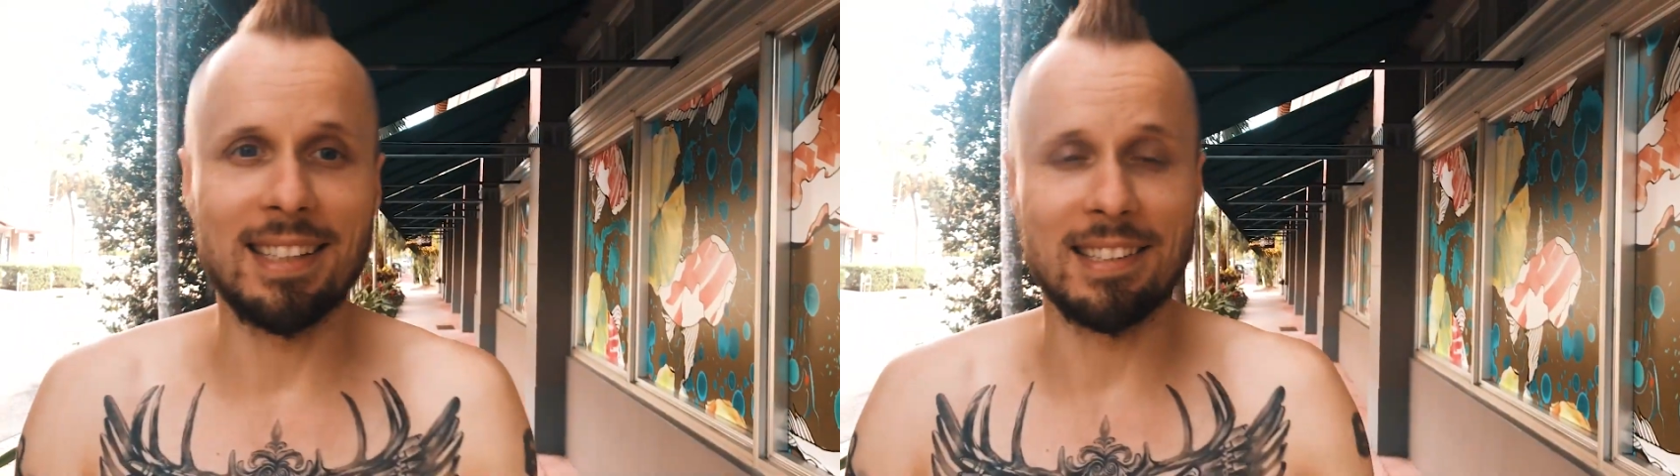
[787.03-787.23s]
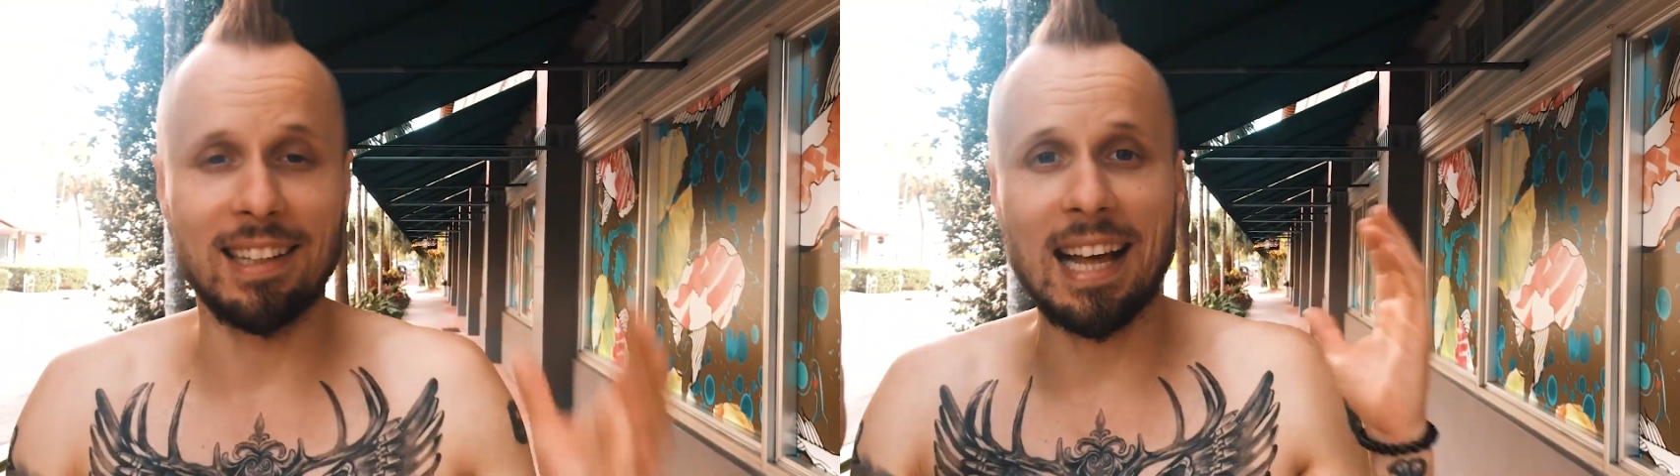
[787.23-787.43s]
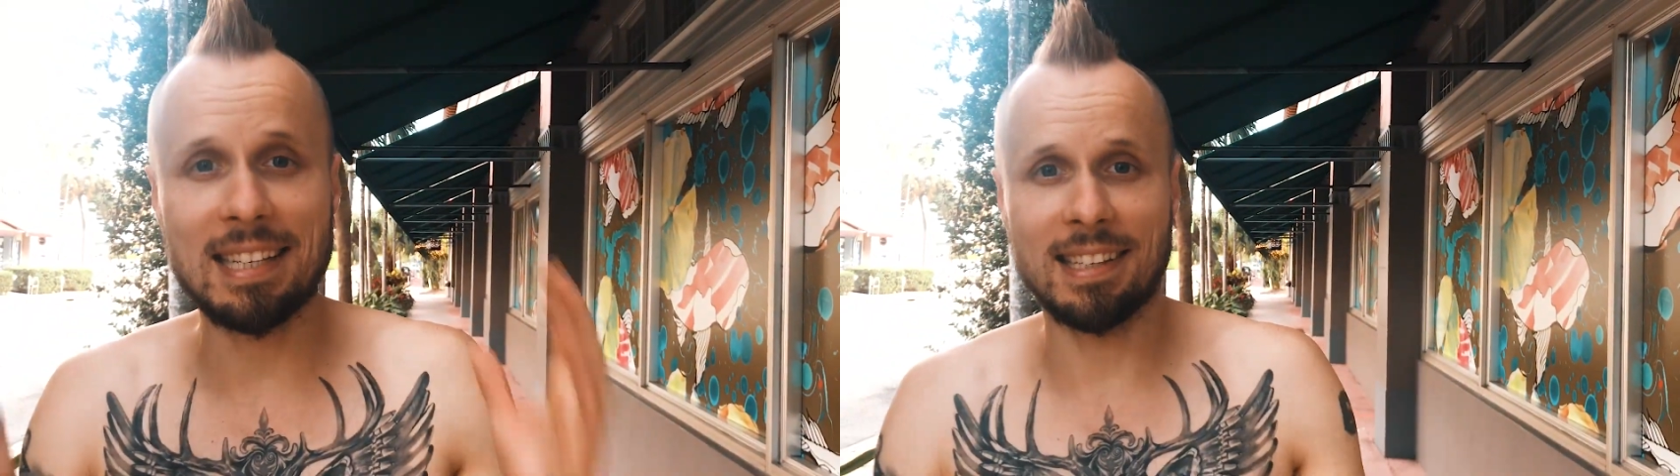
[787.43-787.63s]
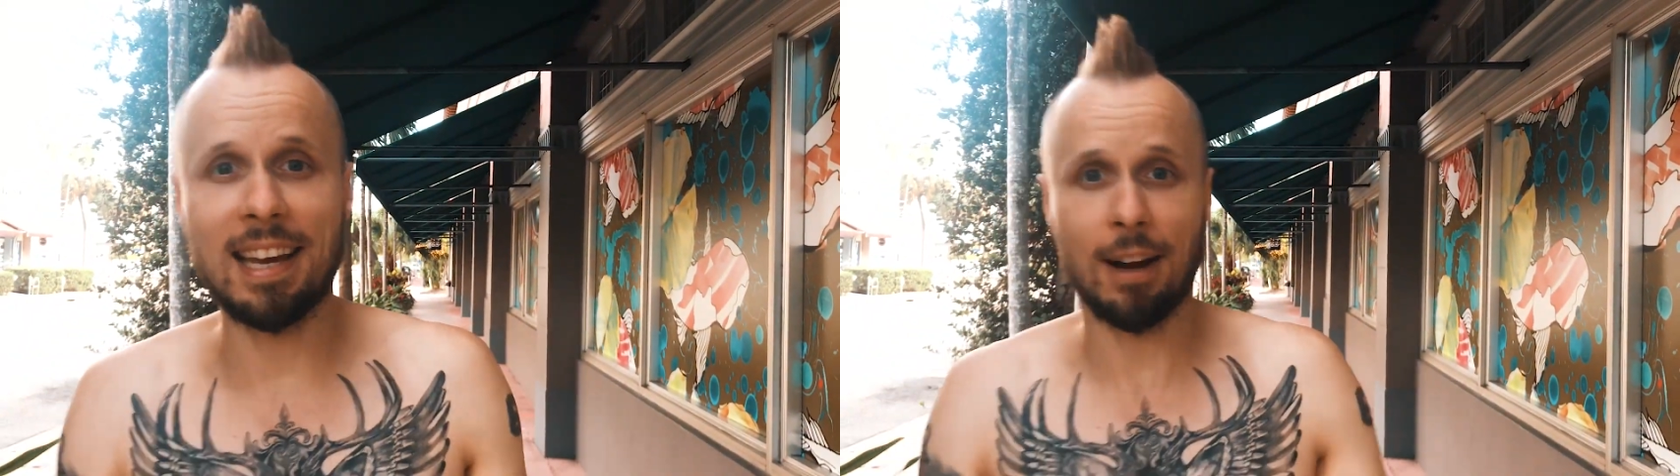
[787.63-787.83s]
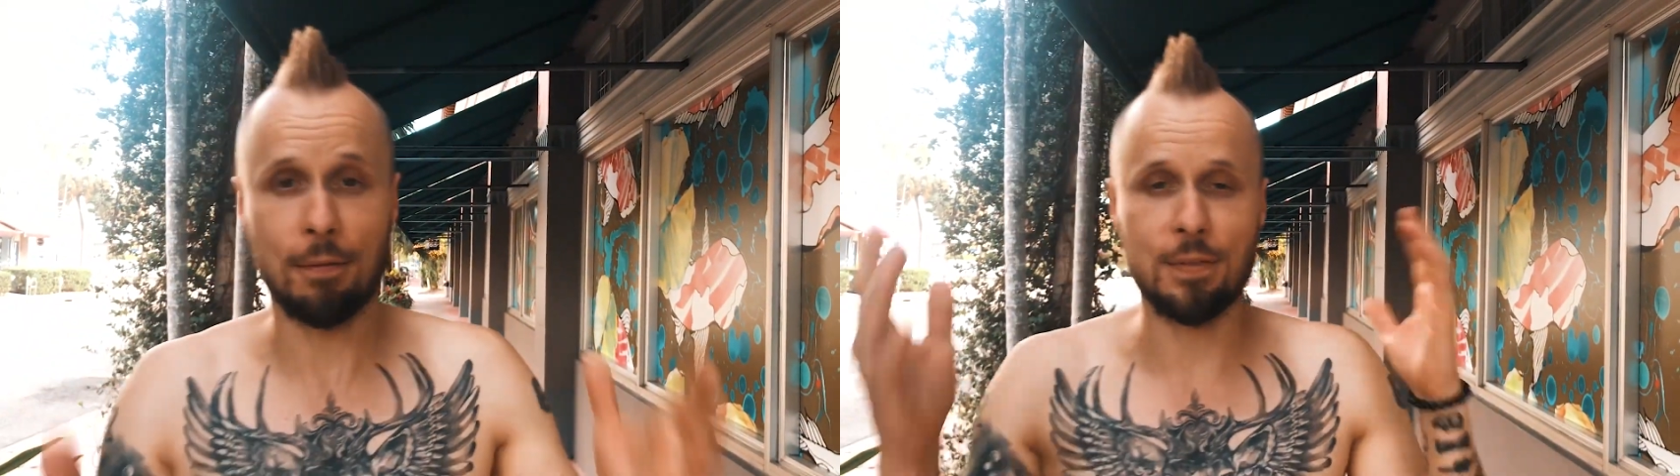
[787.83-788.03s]
It's the last
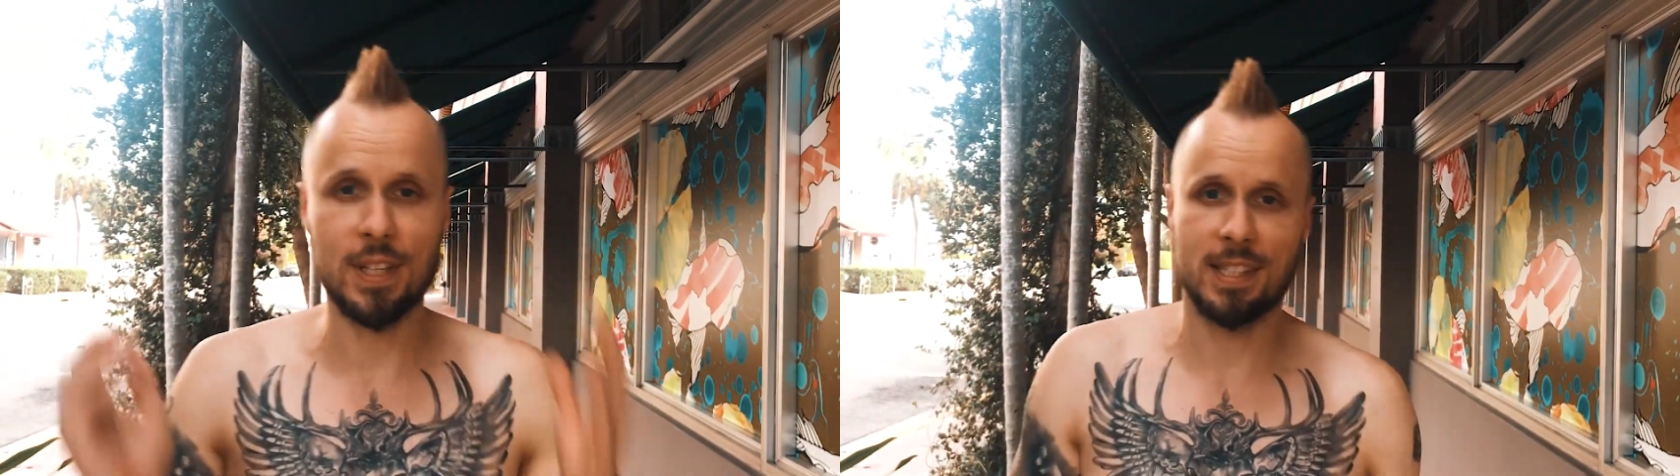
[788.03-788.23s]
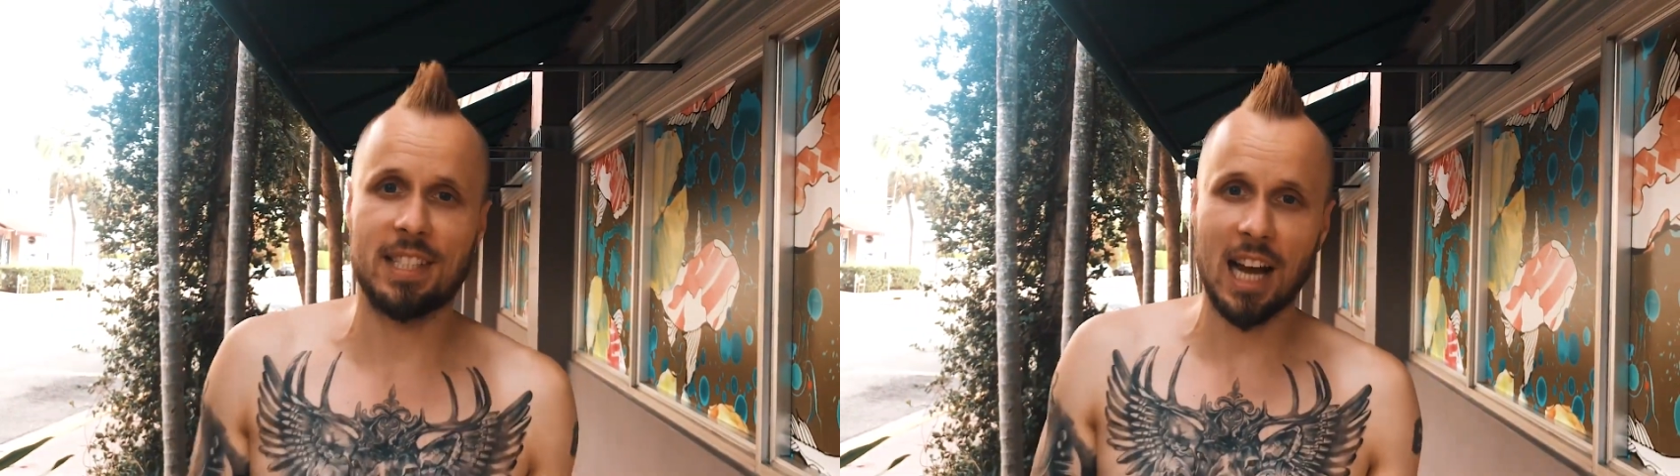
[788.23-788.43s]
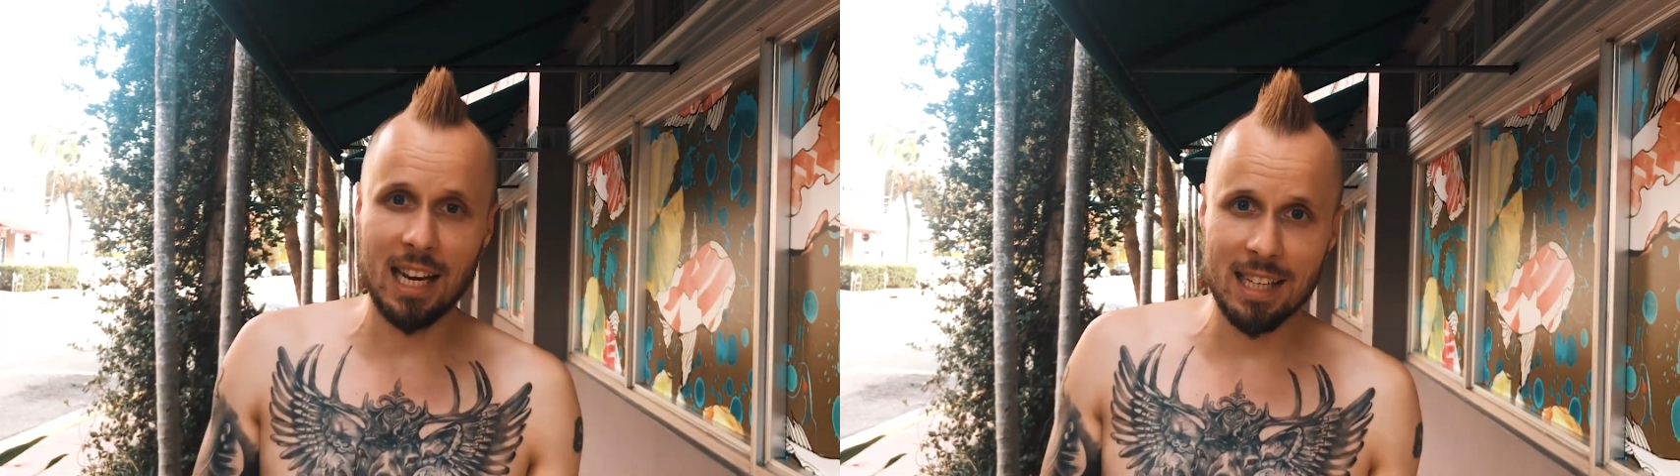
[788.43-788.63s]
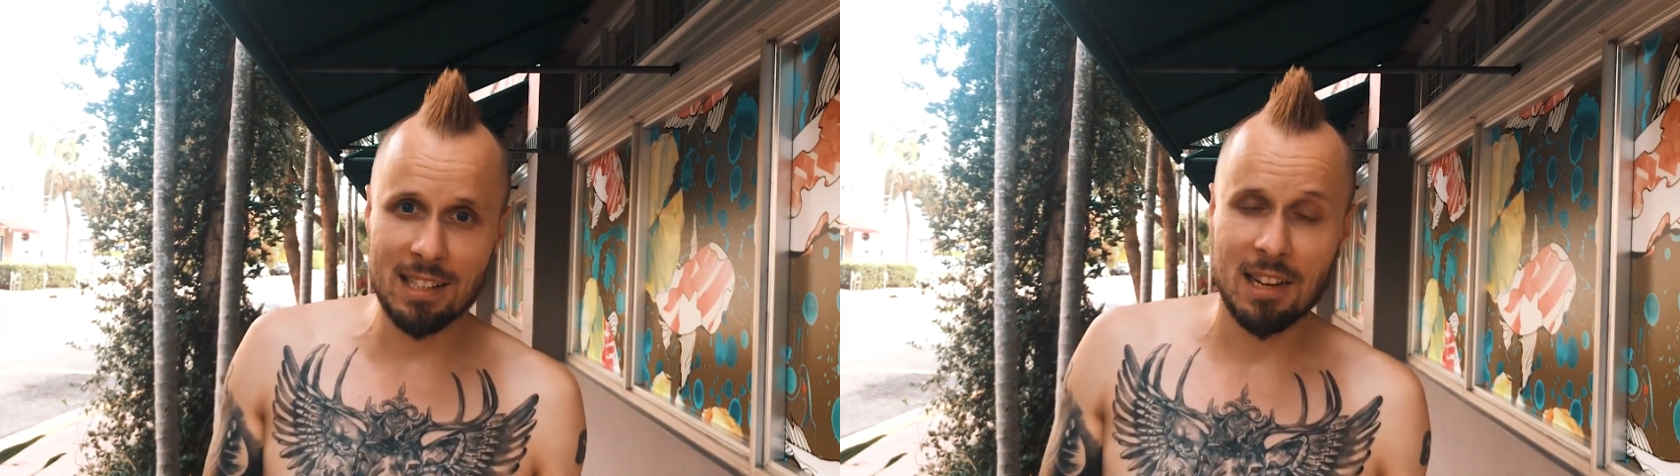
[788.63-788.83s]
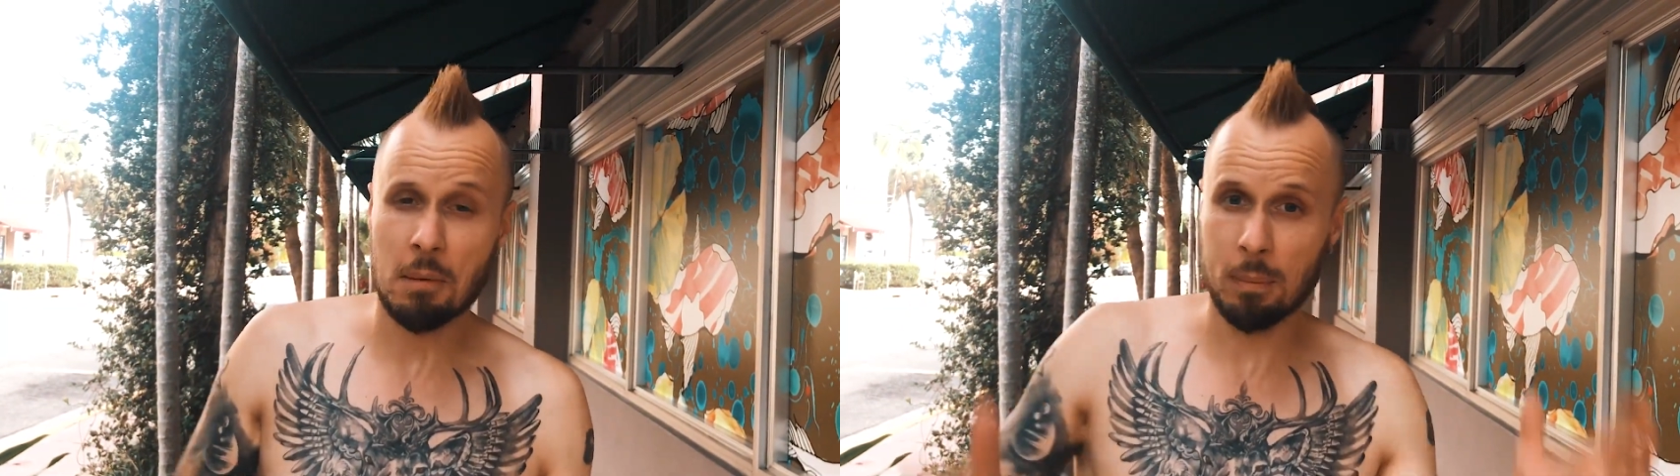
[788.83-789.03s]
day of this challenge,